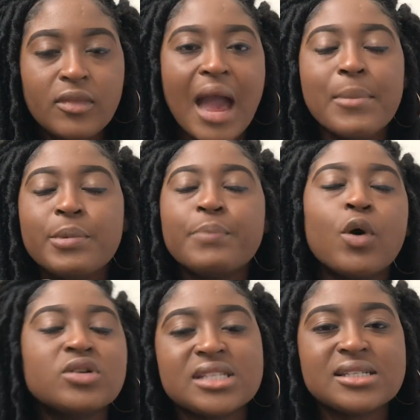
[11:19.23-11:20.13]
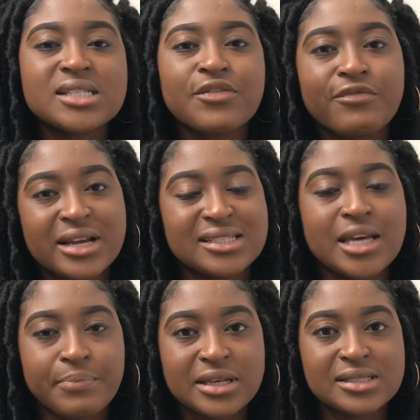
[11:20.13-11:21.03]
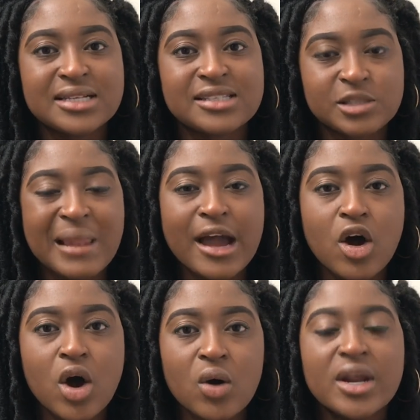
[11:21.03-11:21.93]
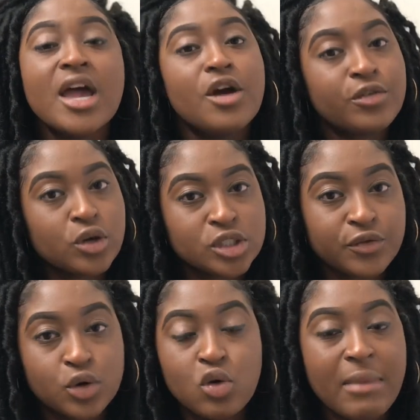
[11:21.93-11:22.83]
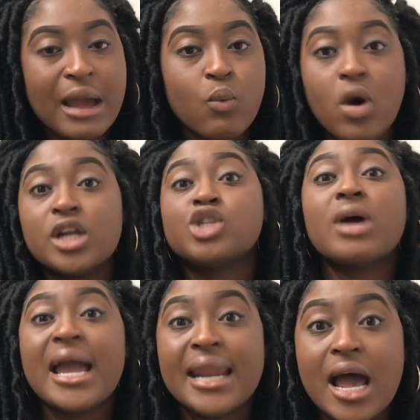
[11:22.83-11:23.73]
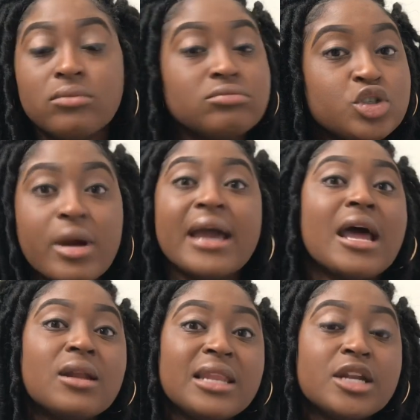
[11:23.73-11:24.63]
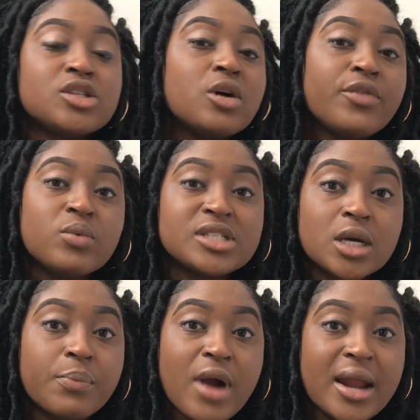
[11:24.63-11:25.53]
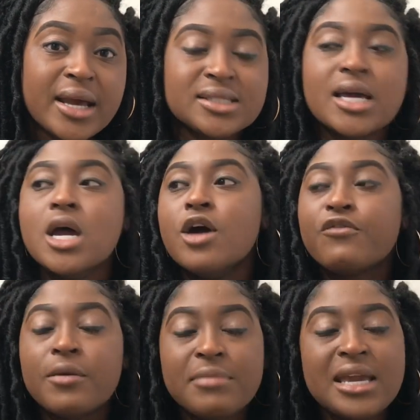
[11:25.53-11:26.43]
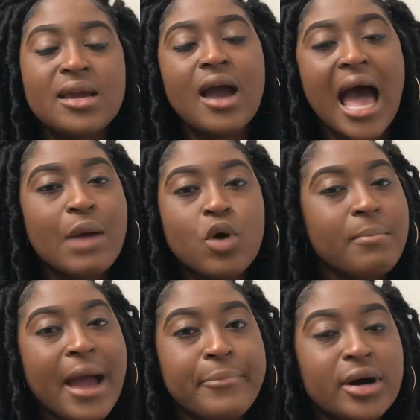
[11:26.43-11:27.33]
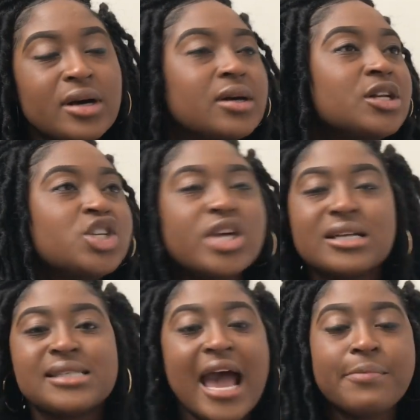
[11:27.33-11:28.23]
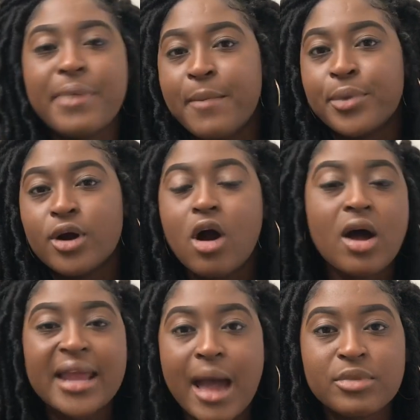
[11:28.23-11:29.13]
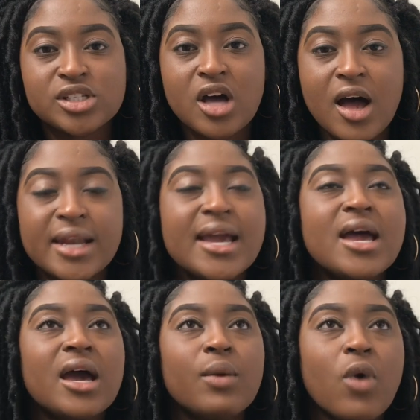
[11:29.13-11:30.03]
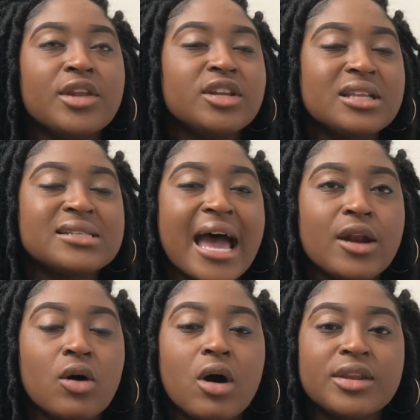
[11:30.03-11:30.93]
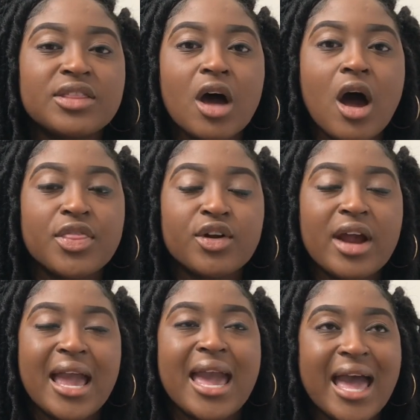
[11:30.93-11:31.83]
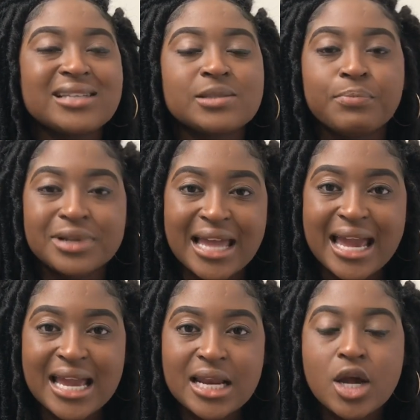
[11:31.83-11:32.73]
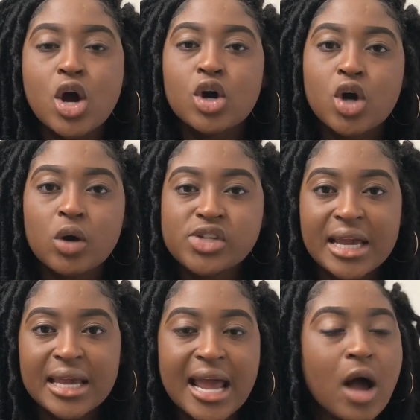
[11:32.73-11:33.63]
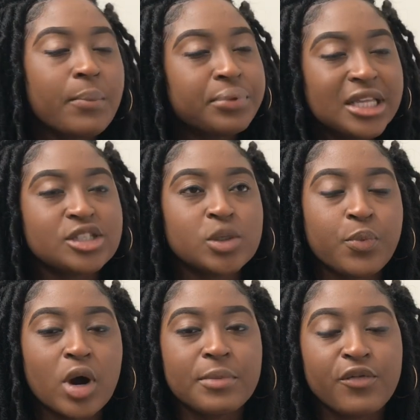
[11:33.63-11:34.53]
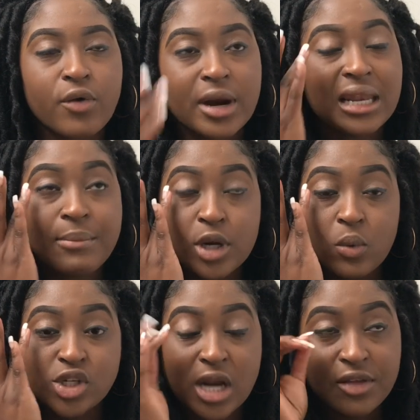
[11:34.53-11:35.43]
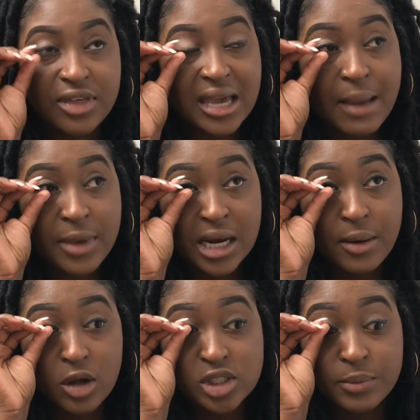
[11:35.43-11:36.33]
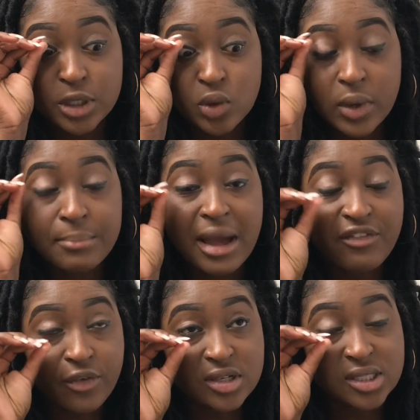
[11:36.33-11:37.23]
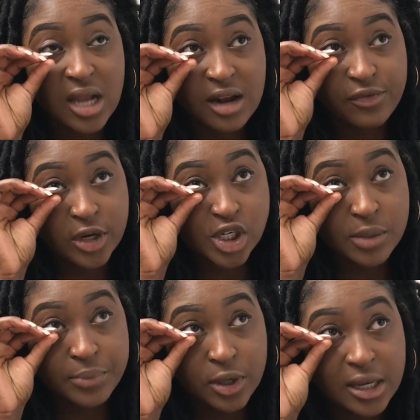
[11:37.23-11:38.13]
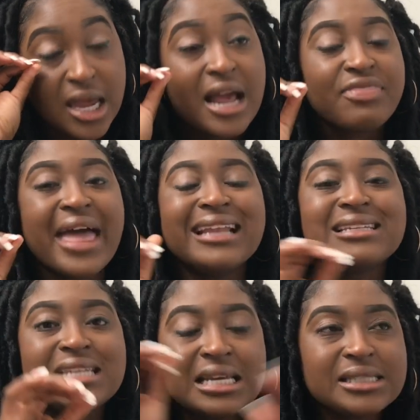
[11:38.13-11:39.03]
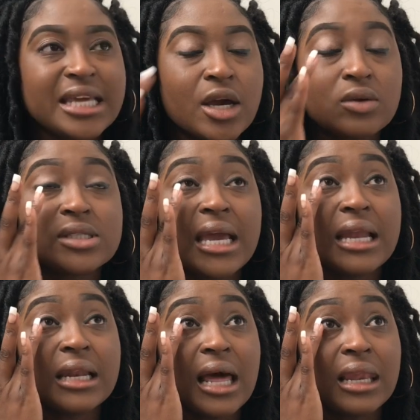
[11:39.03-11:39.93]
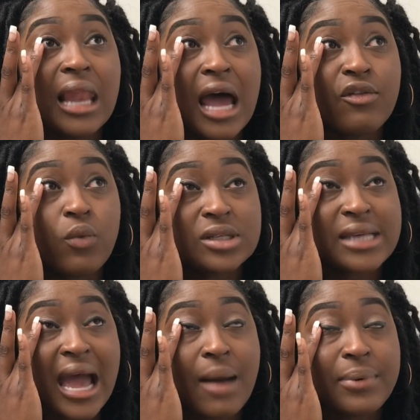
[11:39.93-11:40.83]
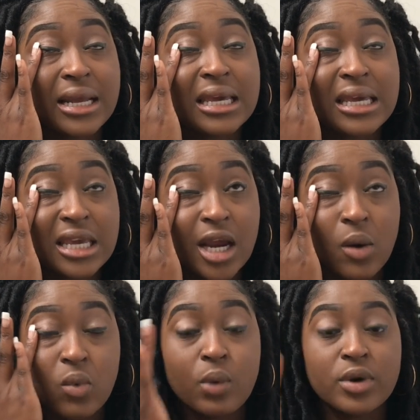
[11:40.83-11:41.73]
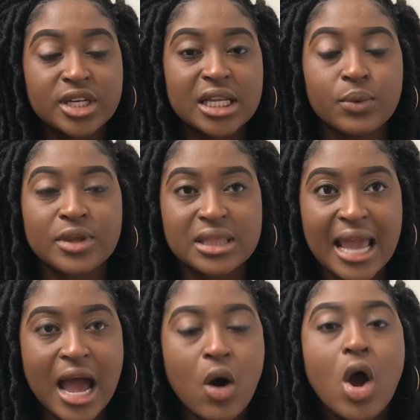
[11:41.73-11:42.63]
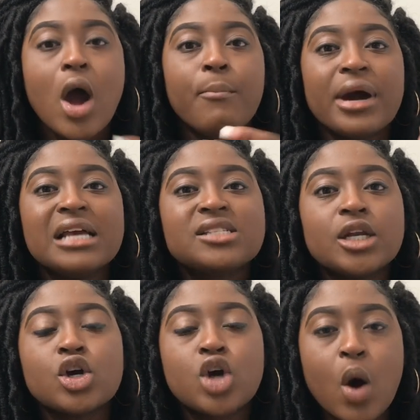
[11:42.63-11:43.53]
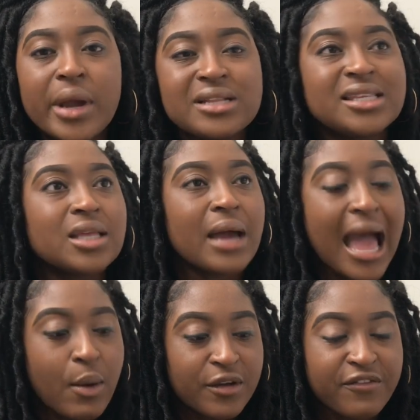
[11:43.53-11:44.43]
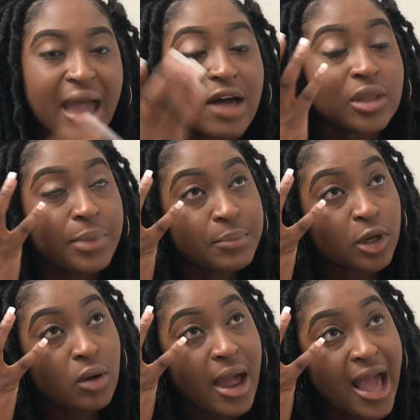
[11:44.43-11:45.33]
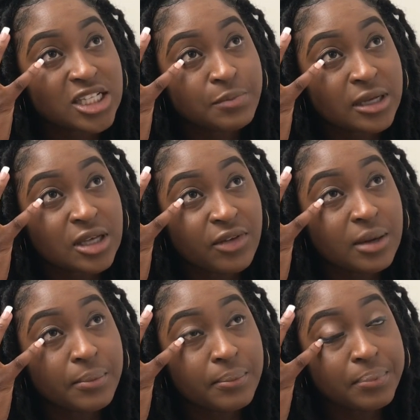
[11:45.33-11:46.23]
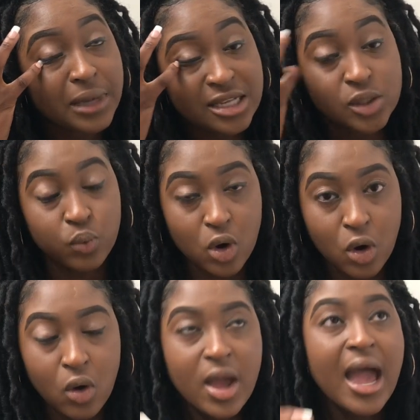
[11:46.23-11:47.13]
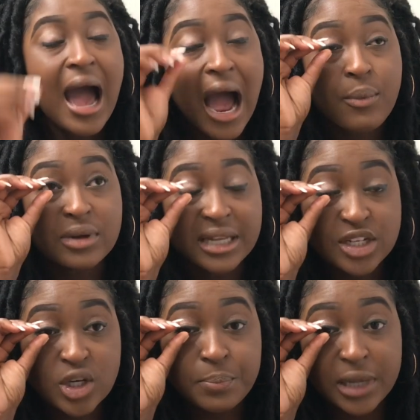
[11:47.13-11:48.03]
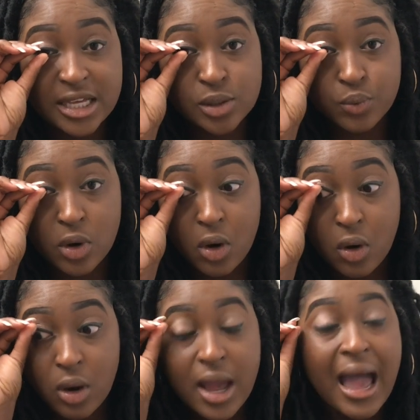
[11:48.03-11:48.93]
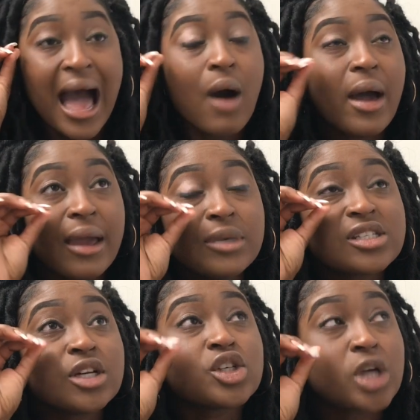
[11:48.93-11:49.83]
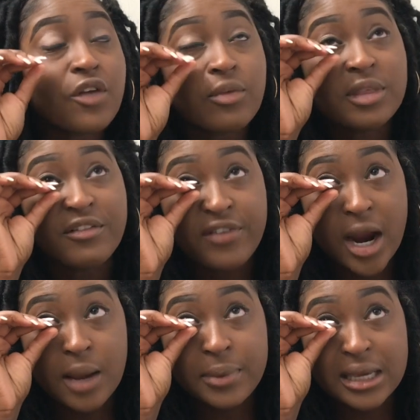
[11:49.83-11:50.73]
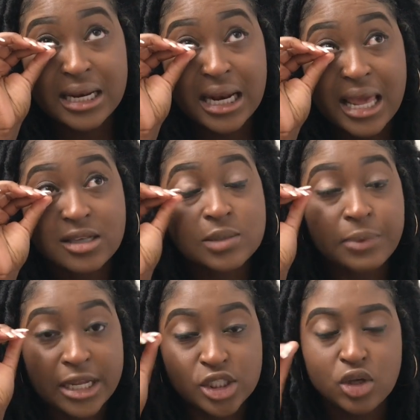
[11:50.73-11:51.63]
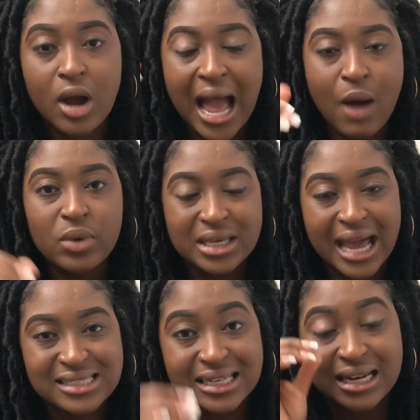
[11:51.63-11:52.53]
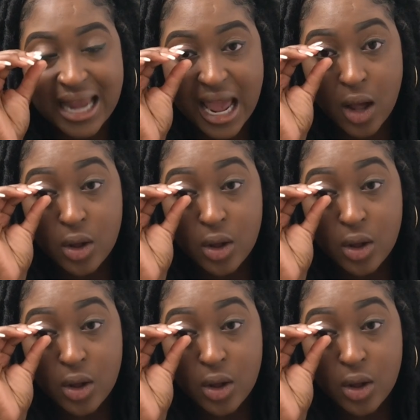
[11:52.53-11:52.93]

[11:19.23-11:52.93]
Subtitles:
I'm going to be posting stuff if I see a business that's black owned. For those of you who might want to try it out and let us know if it was a good product. For me, I wrote my book, Just Add Pepper, on Amazon under the author A.S. Blaine. Go check it out. Please support me for it. Let me know what y'all think. I'm going to also be doing my first nonfiction book that details in a lot of what's happening here, what we're dealing with now. But it's going to go into how the biblical aspect of it plays a role, how religion plays a role, and it's going to start from the very beginning and explain to y'all how we got to the now.